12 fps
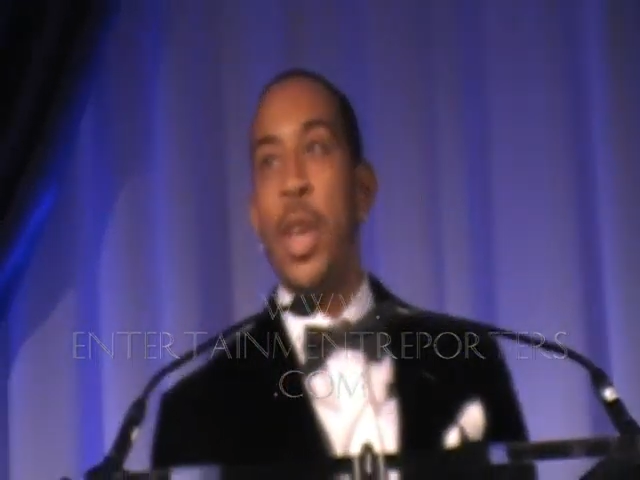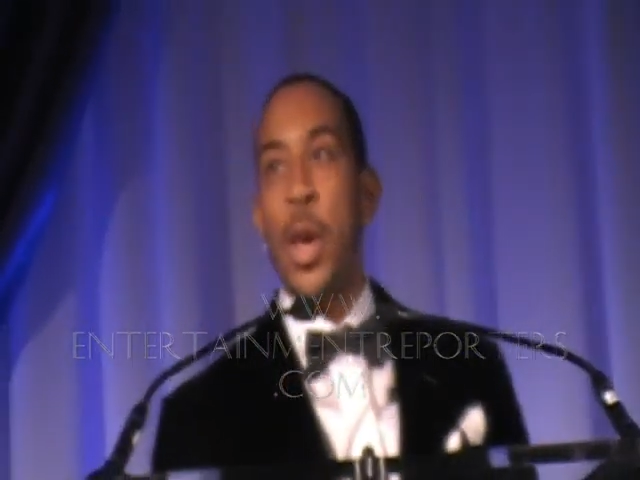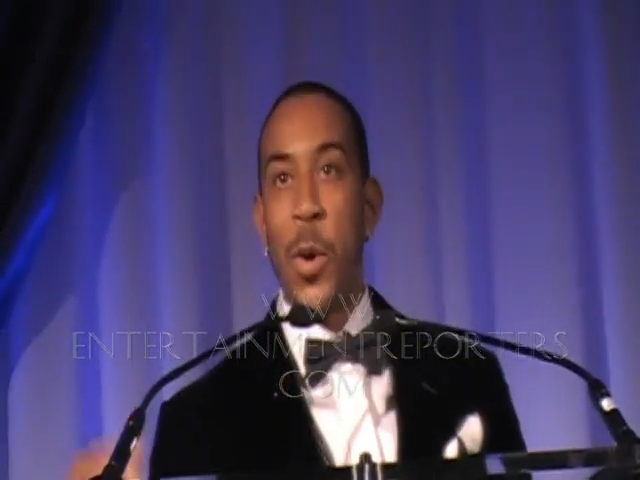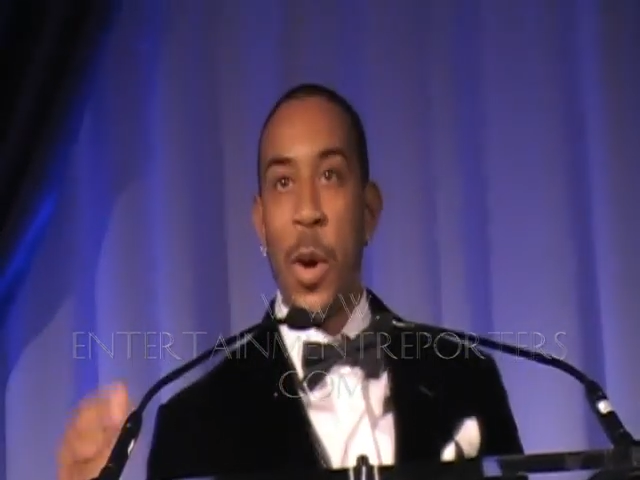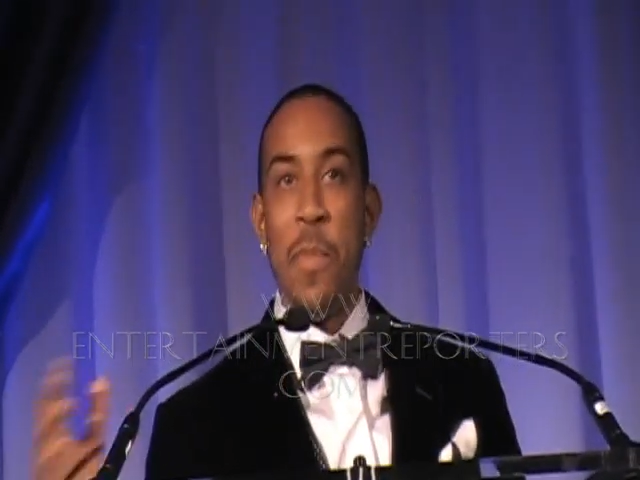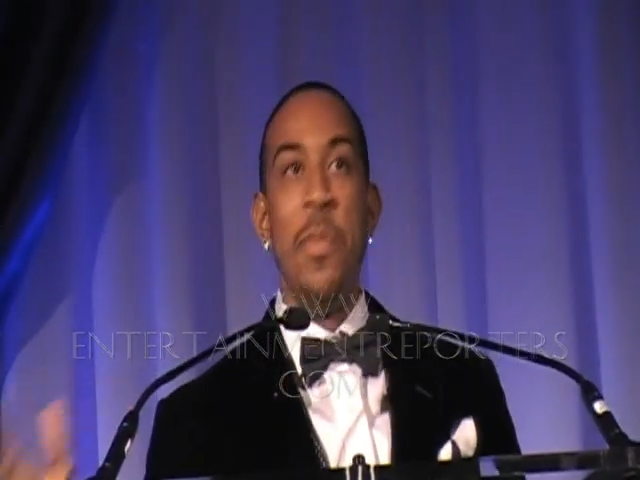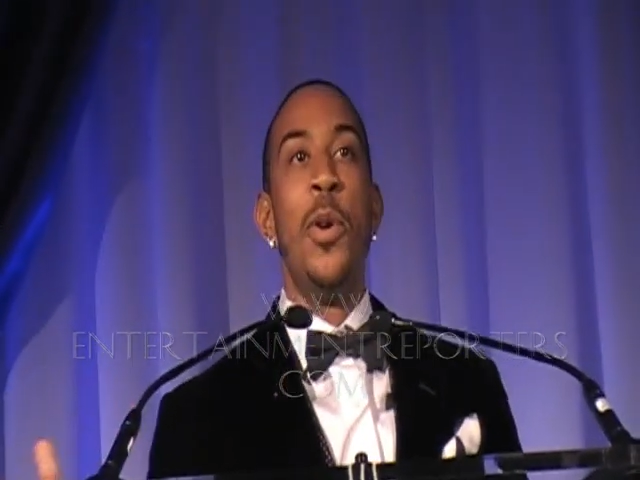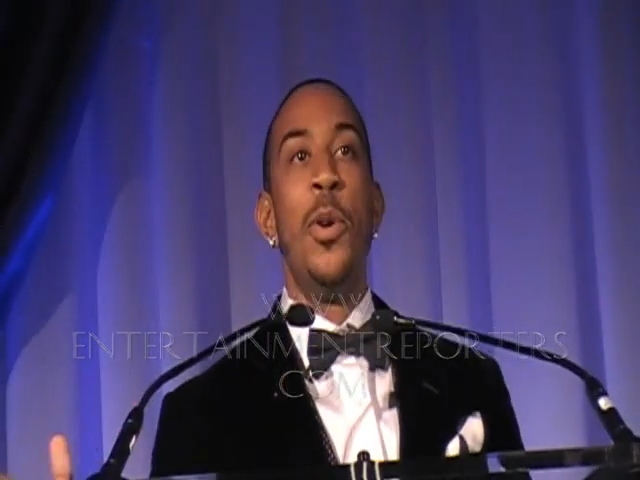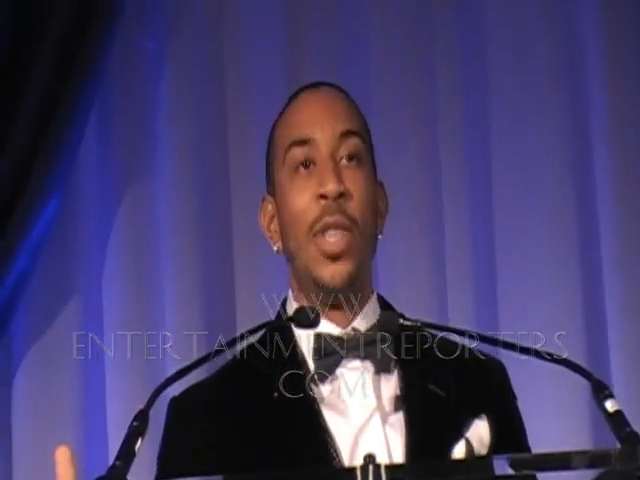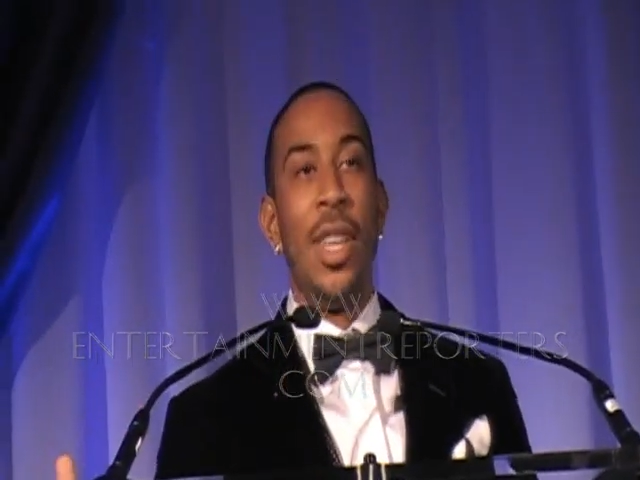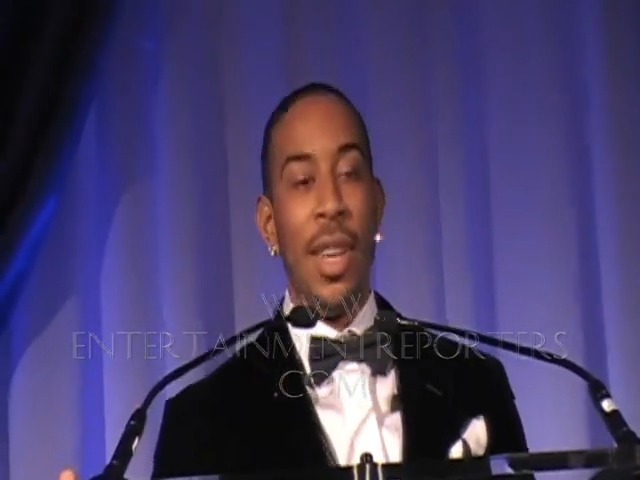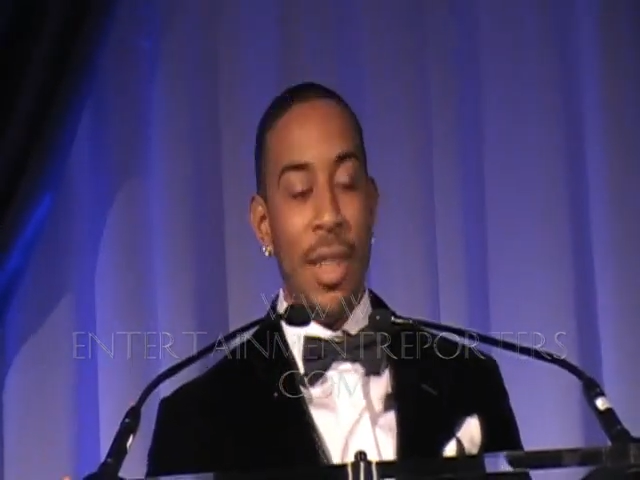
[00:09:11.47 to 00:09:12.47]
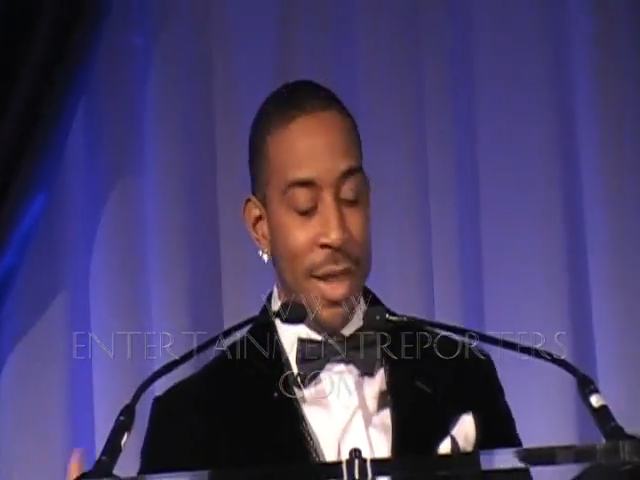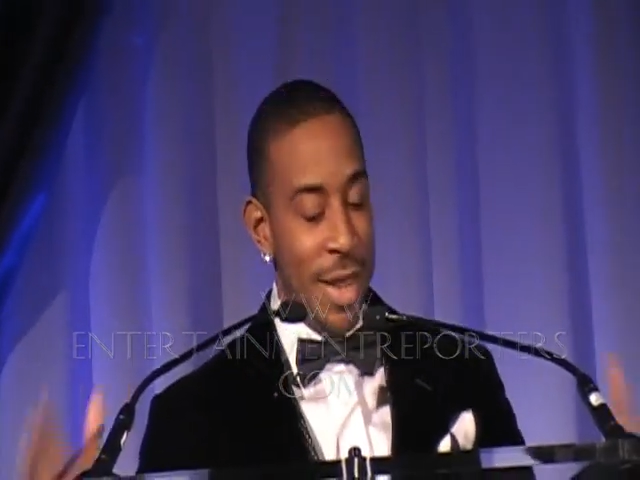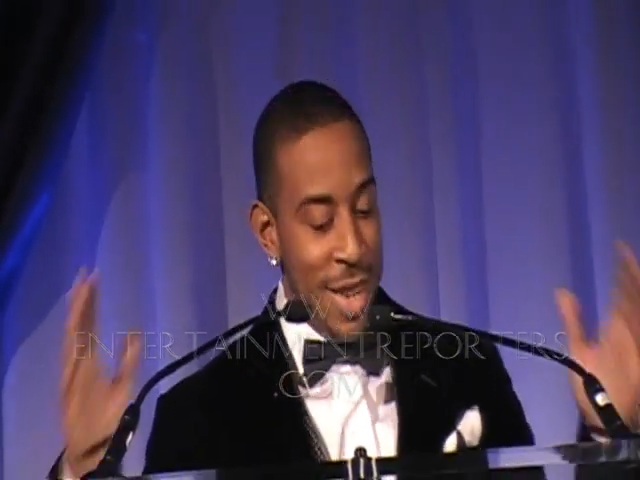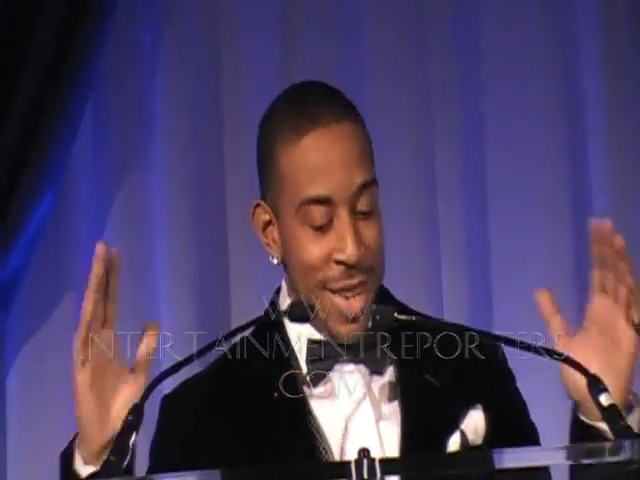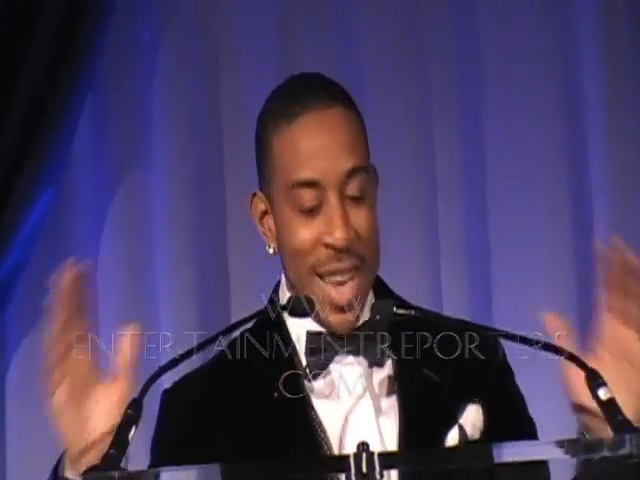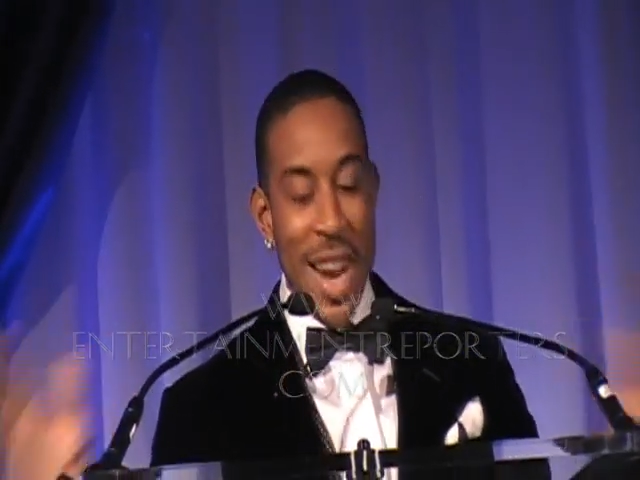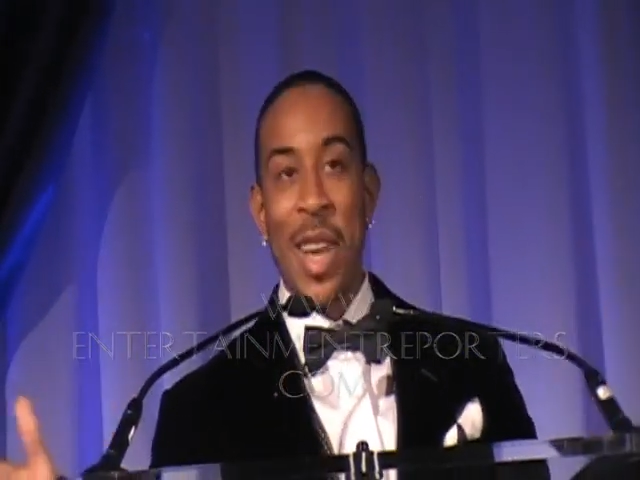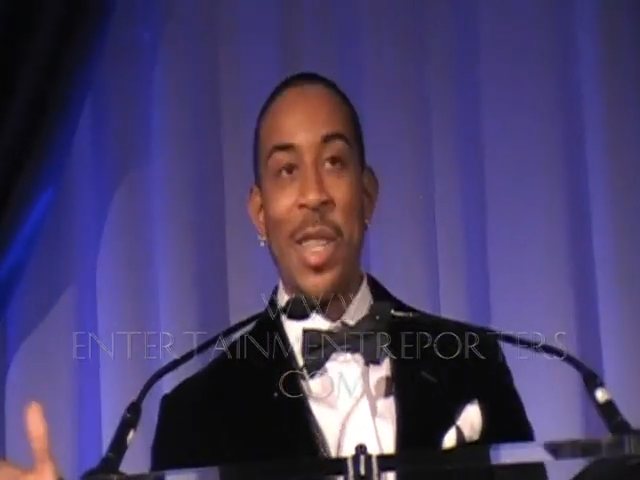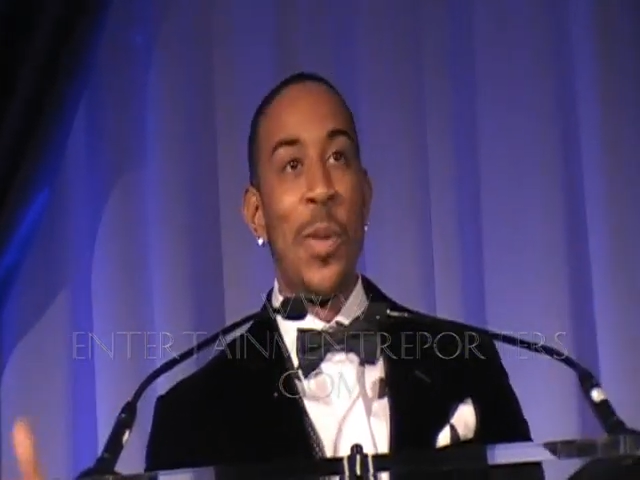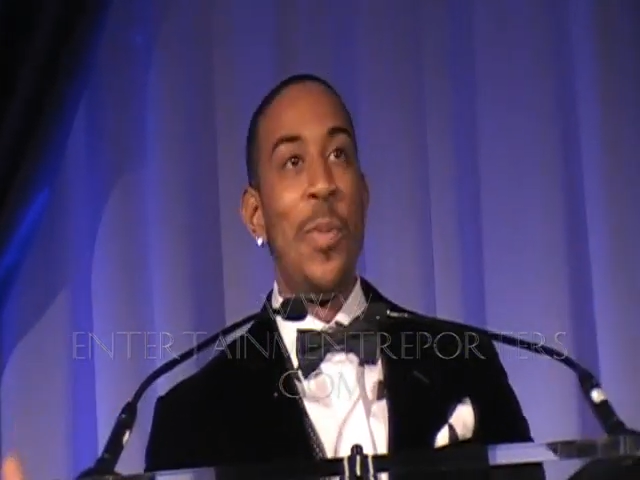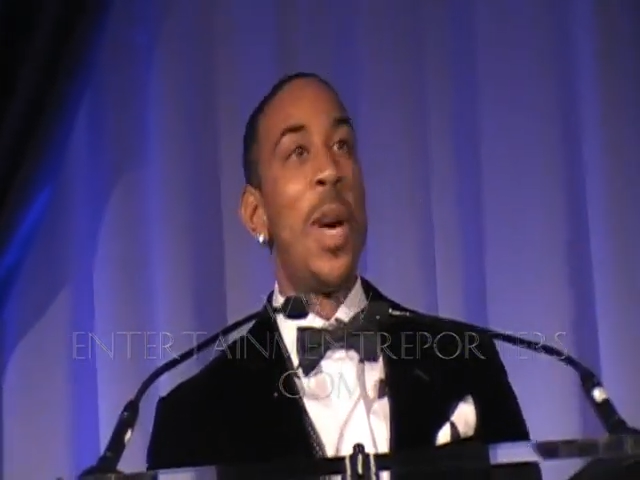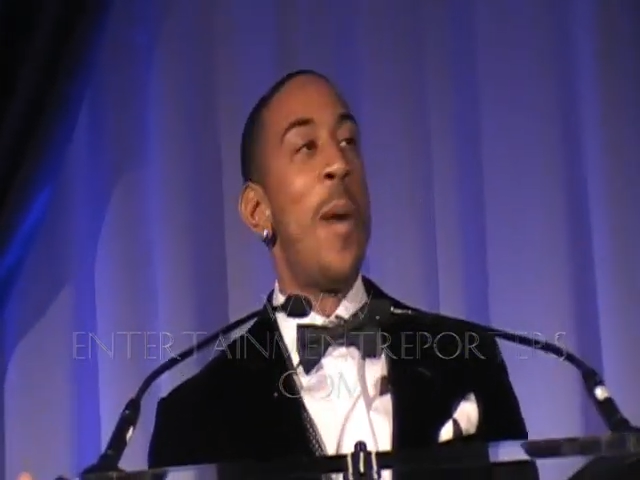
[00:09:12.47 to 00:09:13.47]
and quit music, and I
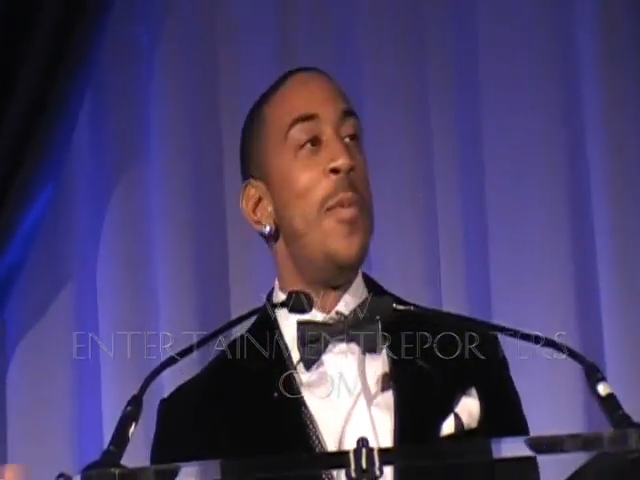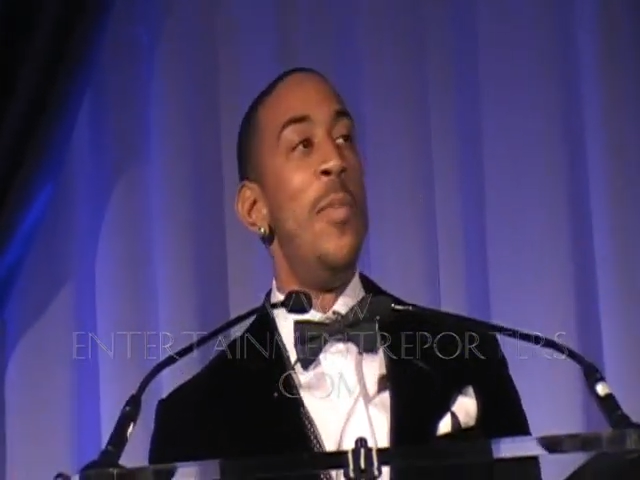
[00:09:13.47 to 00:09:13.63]
can just become